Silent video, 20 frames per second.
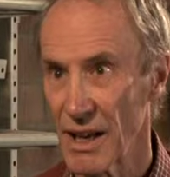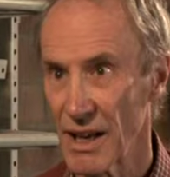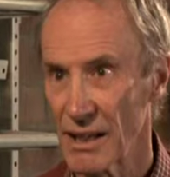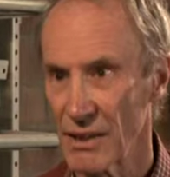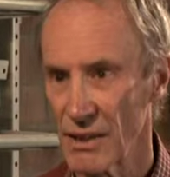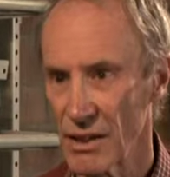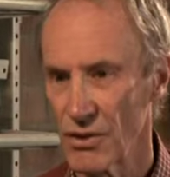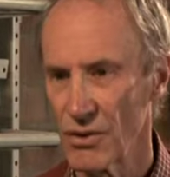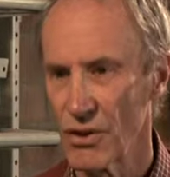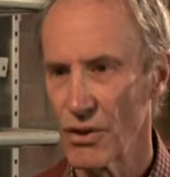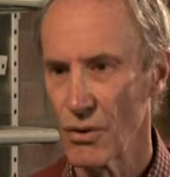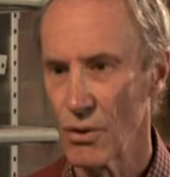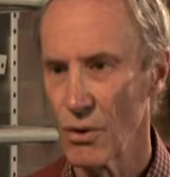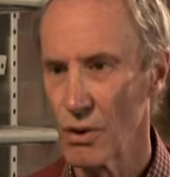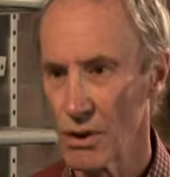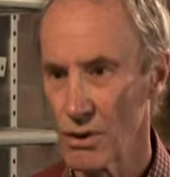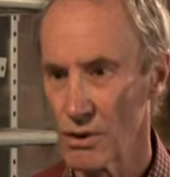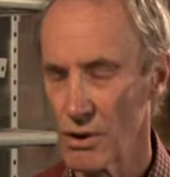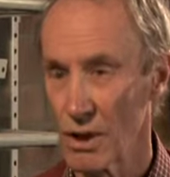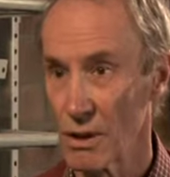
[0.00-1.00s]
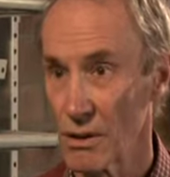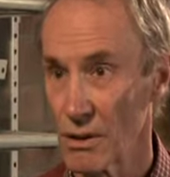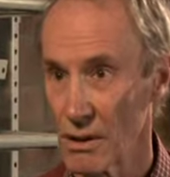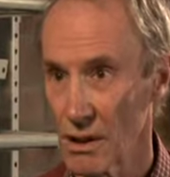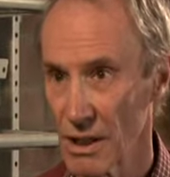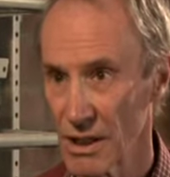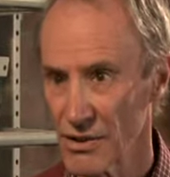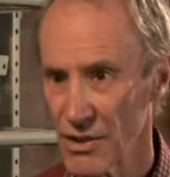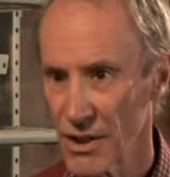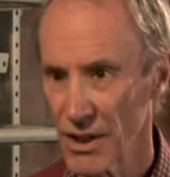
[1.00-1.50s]
conditioning, or using a lot
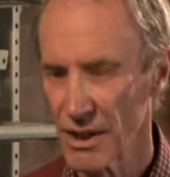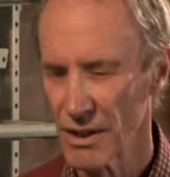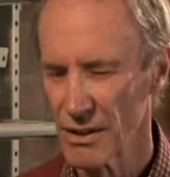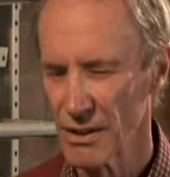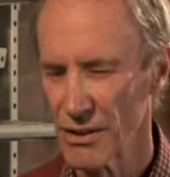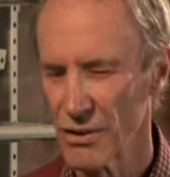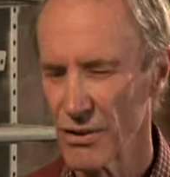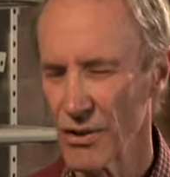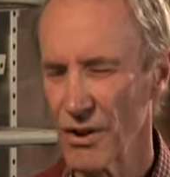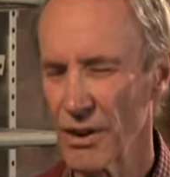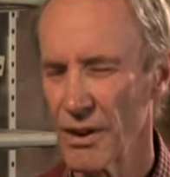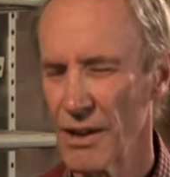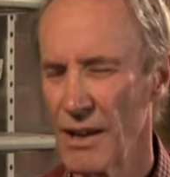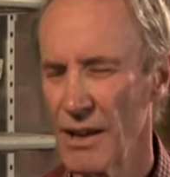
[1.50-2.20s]
less air conditioning.